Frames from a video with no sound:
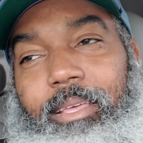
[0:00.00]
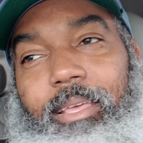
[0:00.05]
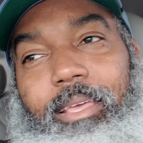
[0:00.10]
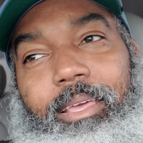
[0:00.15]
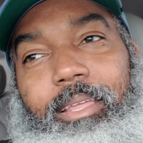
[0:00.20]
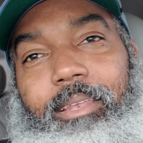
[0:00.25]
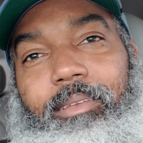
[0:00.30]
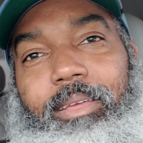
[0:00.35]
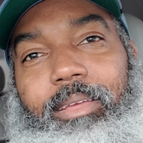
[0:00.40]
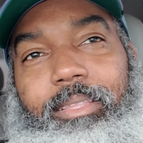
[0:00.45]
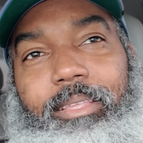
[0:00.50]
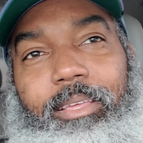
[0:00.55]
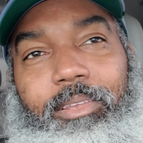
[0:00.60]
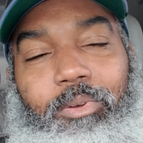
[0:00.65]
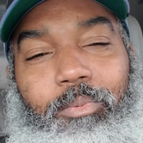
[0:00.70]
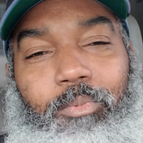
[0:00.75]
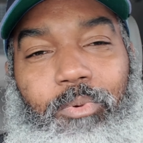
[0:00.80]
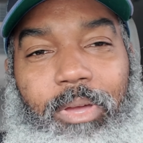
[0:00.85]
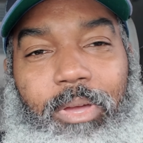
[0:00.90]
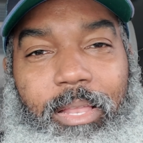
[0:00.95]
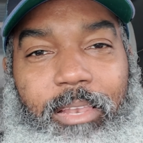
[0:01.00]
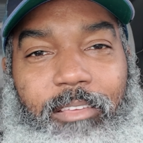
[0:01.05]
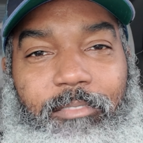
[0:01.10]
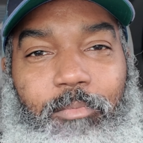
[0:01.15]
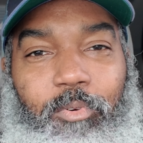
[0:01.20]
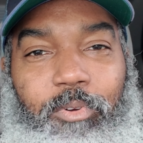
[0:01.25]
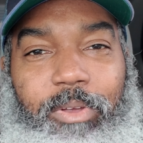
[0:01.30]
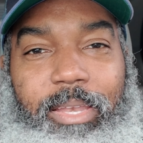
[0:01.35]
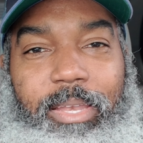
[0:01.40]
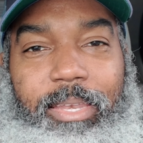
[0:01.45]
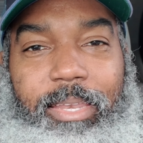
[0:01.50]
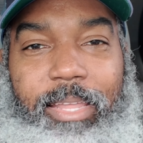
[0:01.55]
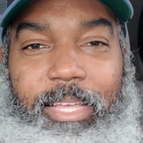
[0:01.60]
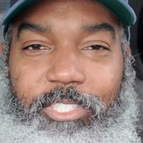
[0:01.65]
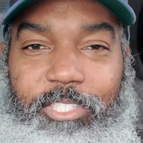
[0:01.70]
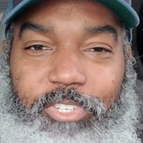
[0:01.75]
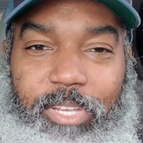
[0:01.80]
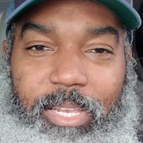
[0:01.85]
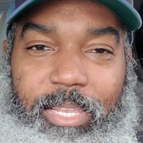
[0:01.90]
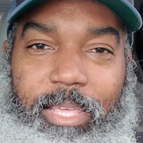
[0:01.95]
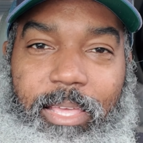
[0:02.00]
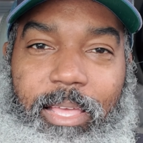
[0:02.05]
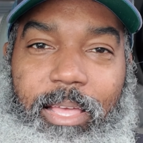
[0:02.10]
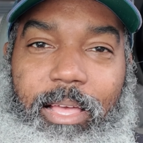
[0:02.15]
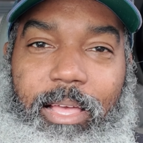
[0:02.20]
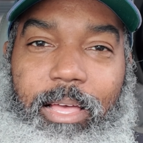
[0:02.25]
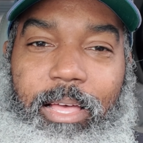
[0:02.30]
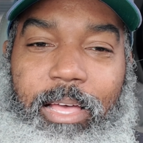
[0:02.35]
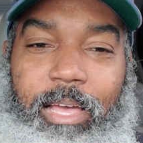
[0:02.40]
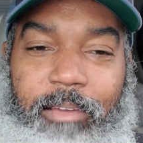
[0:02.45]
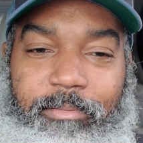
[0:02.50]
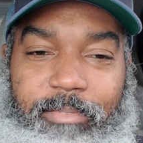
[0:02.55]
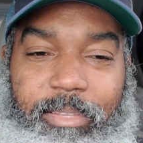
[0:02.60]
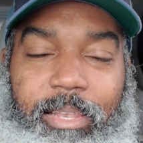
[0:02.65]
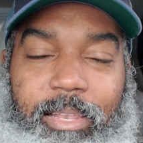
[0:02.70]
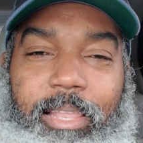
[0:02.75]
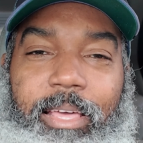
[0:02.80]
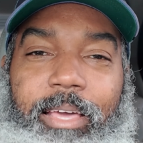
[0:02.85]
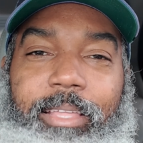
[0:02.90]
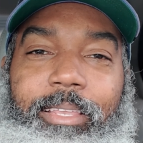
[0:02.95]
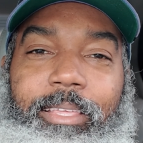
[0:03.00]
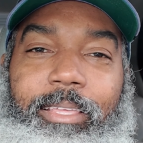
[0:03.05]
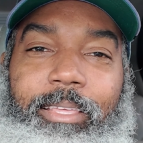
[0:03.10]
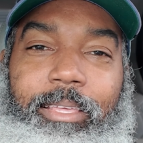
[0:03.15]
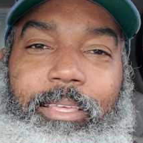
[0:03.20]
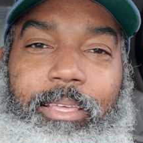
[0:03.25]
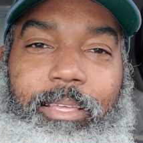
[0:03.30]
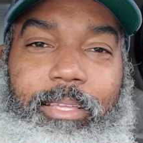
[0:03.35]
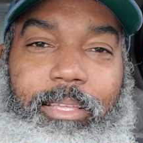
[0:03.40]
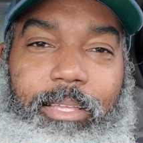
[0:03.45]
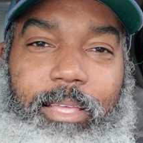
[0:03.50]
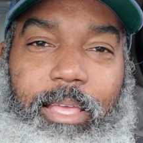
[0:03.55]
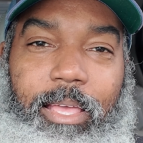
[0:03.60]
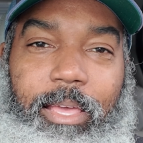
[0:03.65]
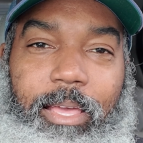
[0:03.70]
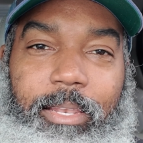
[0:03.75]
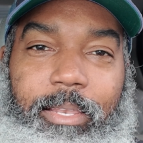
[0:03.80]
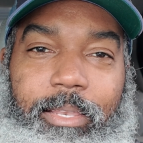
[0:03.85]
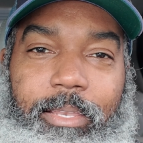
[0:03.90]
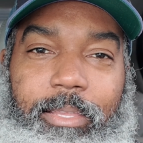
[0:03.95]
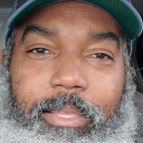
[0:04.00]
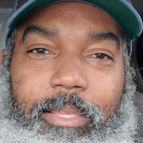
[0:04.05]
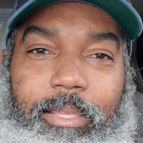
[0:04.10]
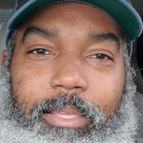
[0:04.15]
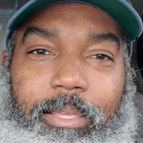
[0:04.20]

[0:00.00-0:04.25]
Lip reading: And right now I want to live more naturally off the land and